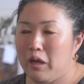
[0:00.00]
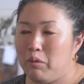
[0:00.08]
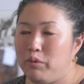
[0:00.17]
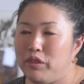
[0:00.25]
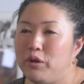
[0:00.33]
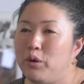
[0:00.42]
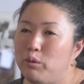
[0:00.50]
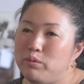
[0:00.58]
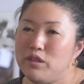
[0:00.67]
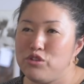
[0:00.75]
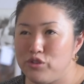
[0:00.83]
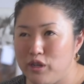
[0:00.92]
with the hopes
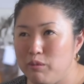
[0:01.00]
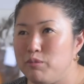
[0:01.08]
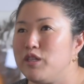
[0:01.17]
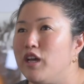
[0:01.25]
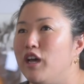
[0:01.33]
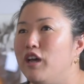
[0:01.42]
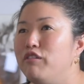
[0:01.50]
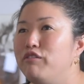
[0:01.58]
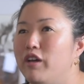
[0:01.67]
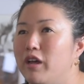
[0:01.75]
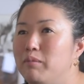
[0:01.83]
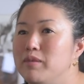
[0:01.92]
and dreams of
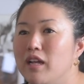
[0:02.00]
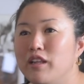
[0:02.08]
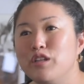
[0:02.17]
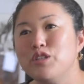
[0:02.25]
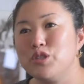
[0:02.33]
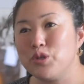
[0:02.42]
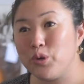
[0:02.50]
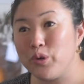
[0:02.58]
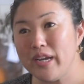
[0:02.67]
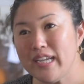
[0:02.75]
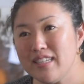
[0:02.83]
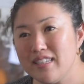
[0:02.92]
telling
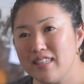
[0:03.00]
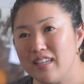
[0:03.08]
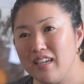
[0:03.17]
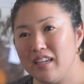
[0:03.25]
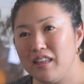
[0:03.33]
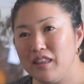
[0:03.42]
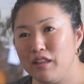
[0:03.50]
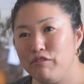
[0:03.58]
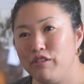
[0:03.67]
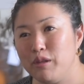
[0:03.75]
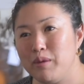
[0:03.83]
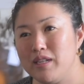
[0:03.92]
stories in the
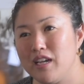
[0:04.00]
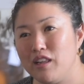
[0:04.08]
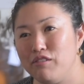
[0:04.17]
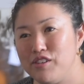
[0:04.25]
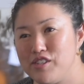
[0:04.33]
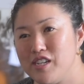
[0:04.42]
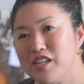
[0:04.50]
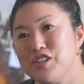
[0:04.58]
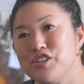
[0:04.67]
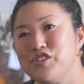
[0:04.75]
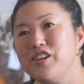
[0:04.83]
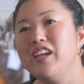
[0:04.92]
film and television
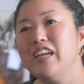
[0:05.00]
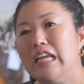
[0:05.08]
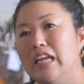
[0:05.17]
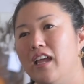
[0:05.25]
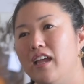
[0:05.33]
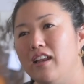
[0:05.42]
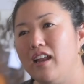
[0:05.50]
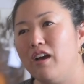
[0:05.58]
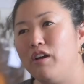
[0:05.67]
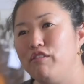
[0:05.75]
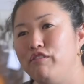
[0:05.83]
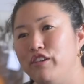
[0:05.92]
industry. And now
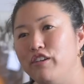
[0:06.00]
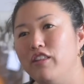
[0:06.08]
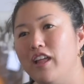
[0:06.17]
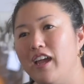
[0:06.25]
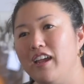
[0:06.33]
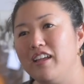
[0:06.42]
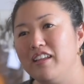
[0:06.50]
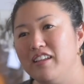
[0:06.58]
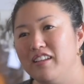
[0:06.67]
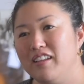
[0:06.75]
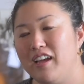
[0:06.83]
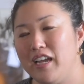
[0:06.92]
I feel like
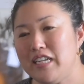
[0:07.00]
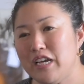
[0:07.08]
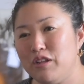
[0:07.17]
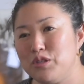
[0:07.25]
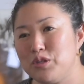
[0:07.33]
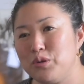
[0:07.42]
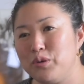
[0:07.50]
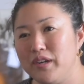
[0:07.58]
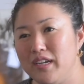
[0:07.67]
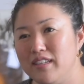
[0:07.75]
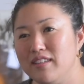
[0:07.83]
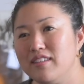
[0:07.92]
I tell
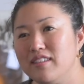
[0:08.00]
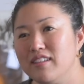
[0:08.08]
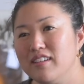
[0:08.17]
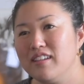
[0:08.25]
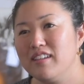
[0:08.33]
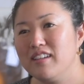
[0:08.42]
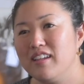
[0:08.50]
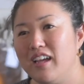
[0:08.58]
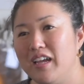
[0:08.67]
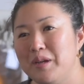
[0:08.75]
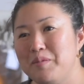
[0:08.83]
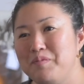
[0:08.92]
stories
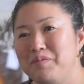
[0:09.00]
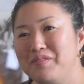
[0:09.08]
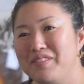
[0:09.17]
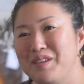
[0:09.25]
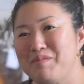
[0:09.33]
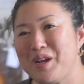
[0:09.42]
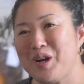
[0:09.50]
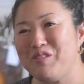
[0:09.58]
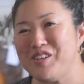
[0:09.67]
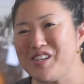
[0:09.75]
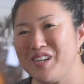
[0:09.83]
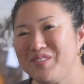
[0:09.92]
in my
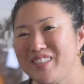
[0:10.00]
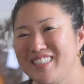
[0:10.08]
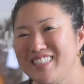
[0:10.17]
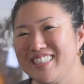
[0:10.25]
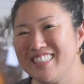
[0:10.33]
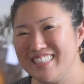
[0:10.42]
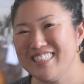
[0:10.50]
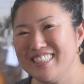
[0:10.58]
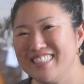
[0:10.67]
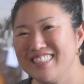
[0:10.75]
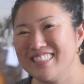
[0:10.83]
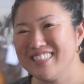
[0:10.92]
coffee shops.
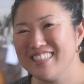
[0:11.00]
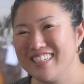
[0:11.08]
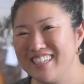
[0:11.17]
Mm-hmm.